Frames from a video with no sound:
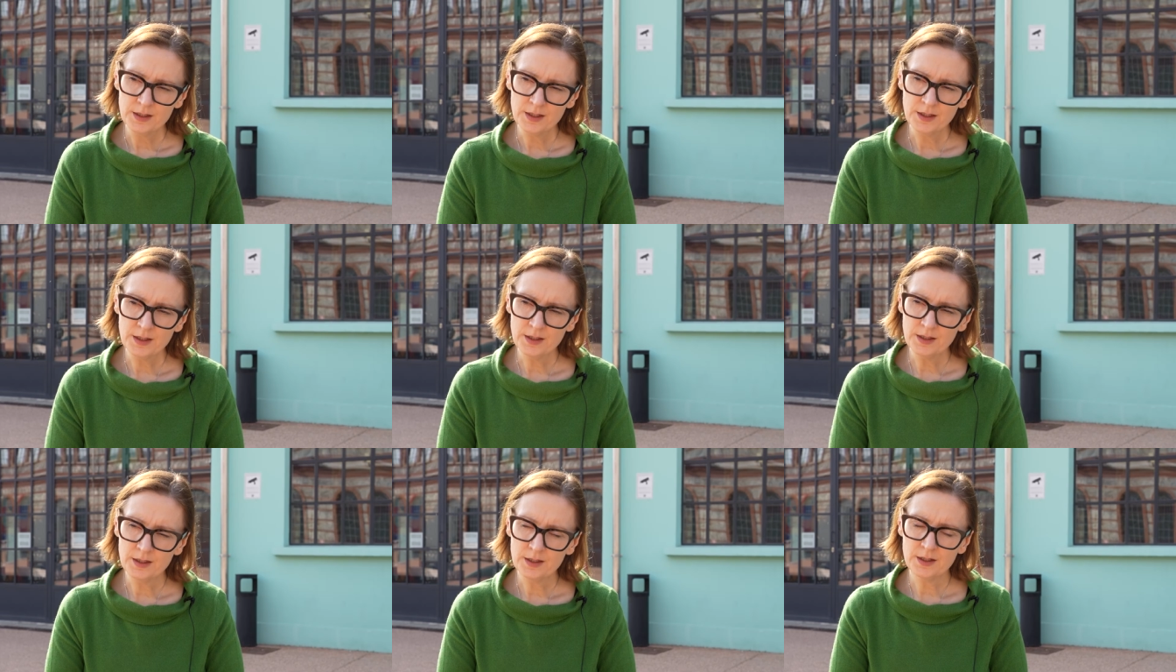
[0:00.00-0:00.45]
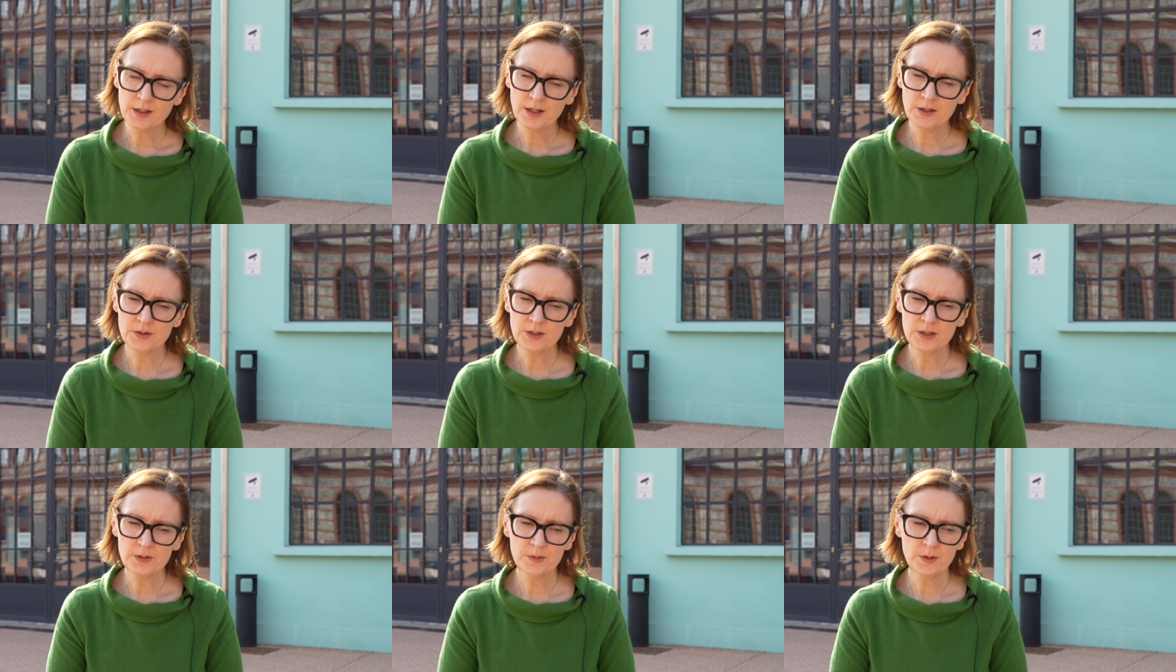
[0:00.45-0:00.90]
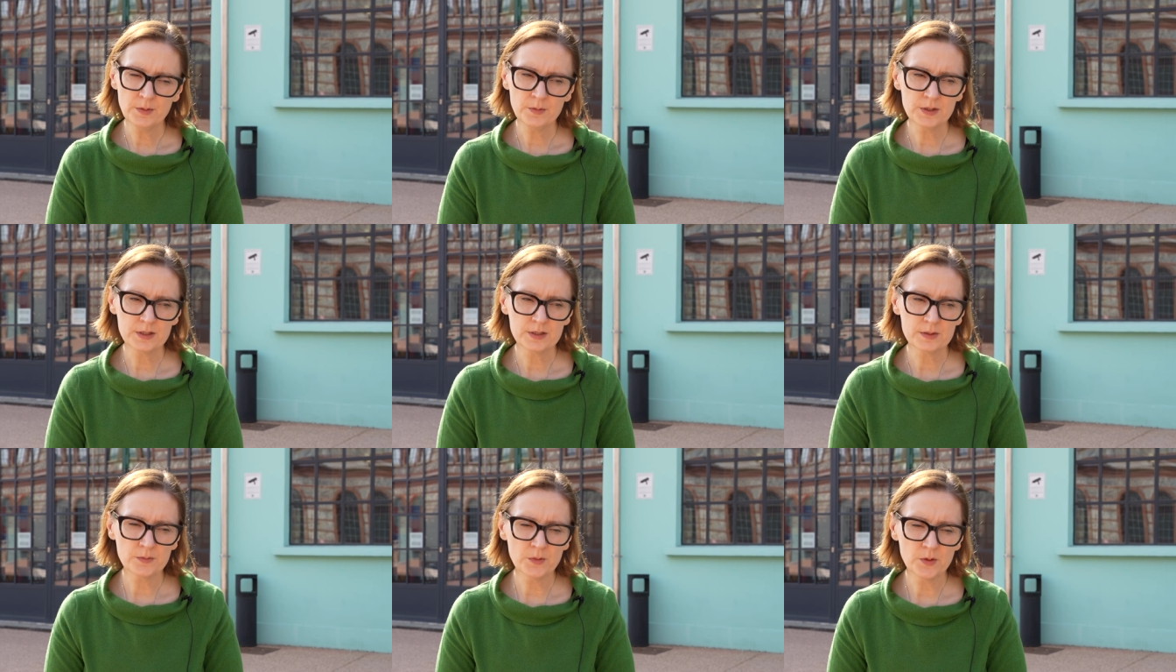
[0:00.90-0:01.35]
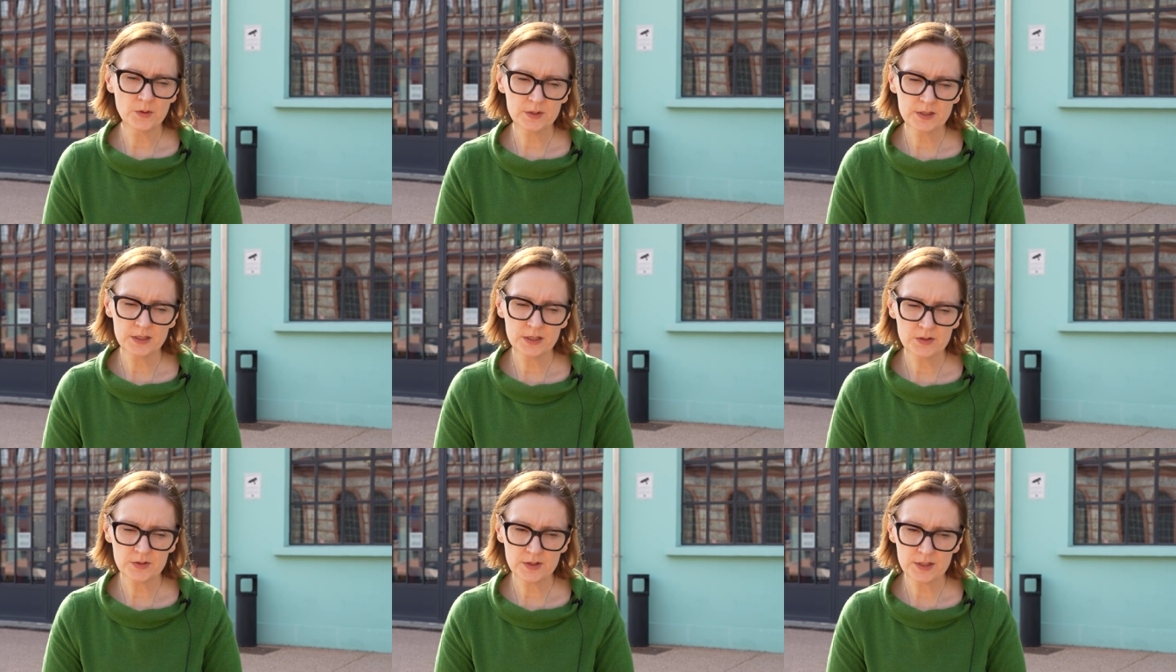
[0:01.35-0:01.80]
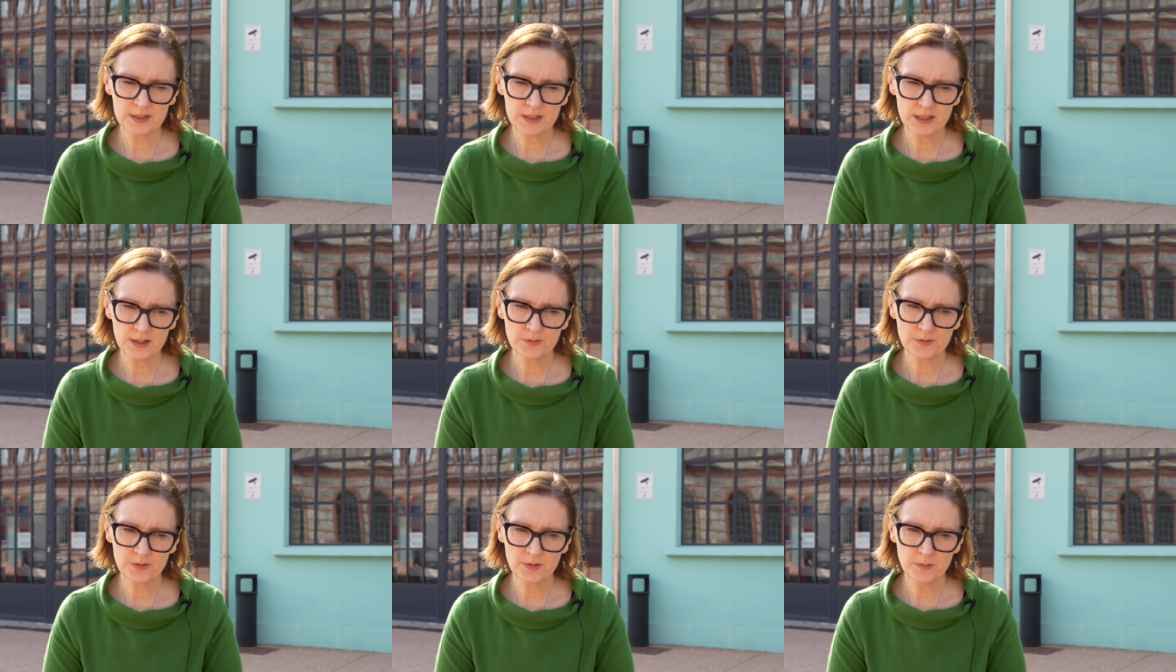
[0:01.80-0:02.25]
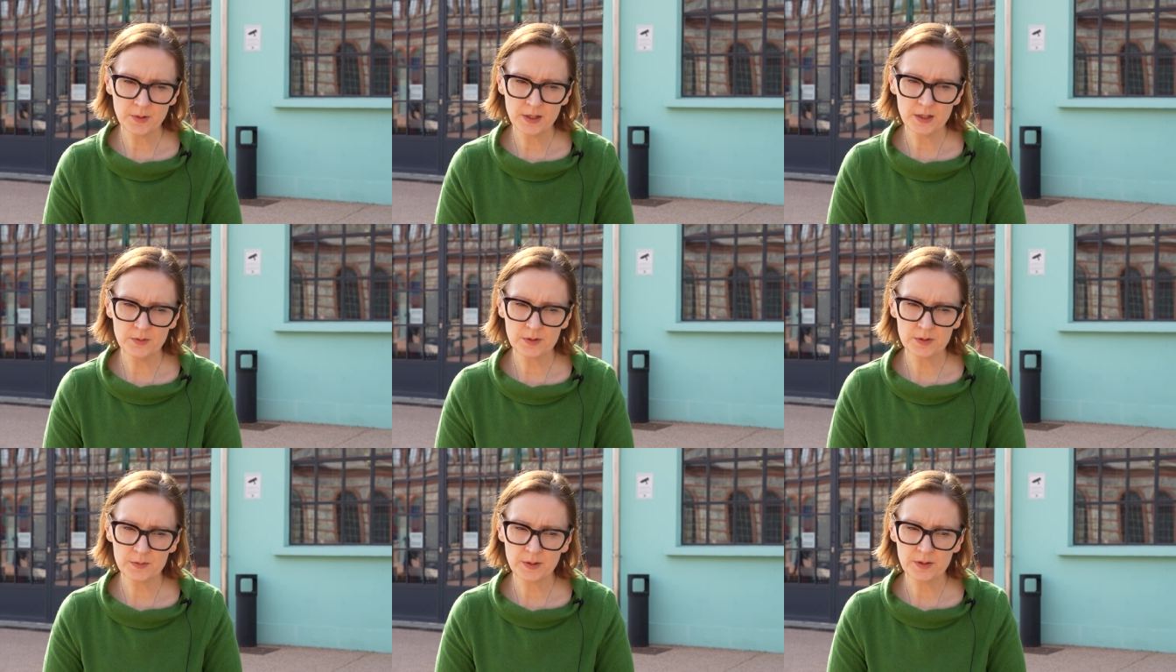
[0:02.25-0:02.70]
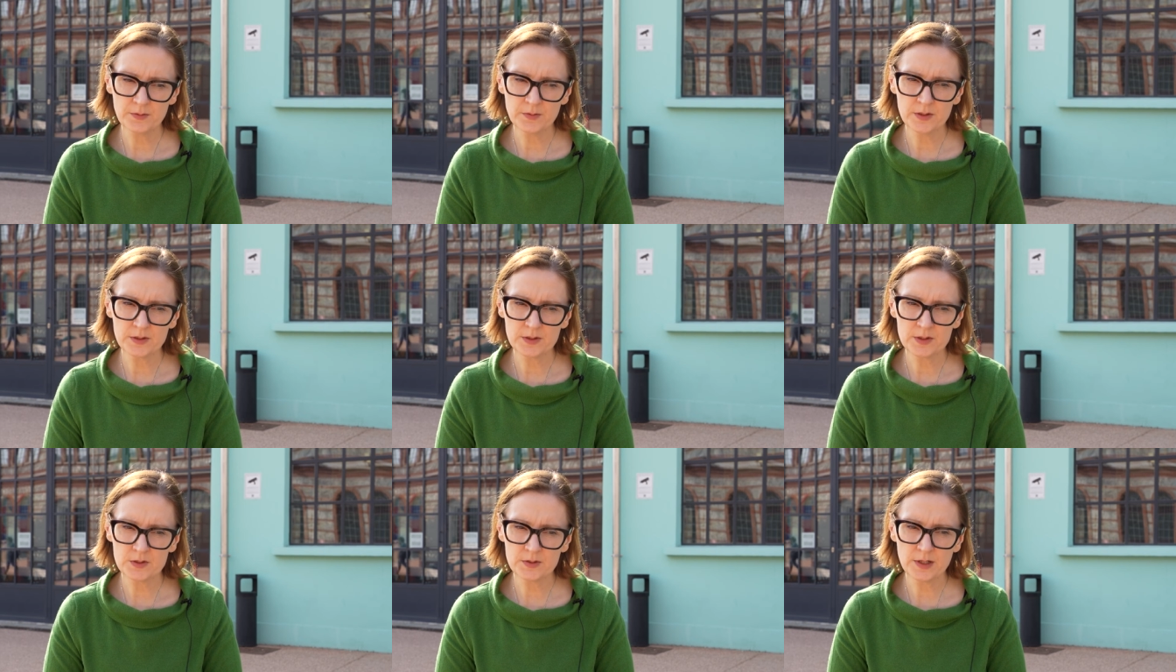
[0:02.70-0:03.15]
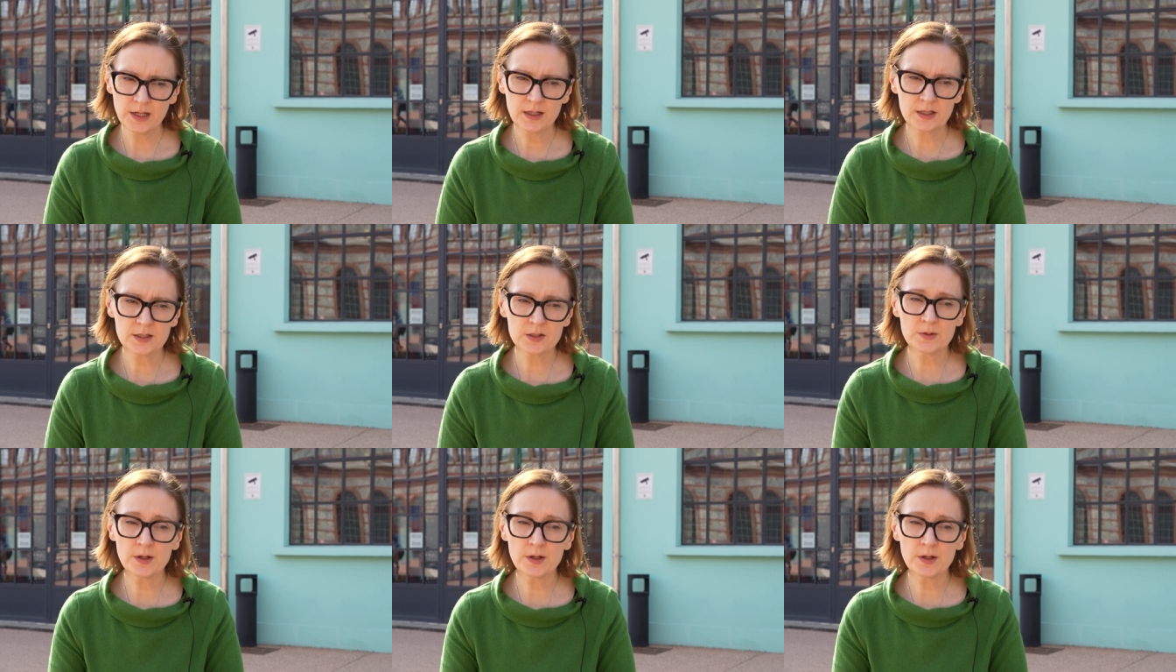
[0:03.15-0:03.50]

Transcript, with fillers: Yeah, I think what was most interesting for me with My Father's Dragon,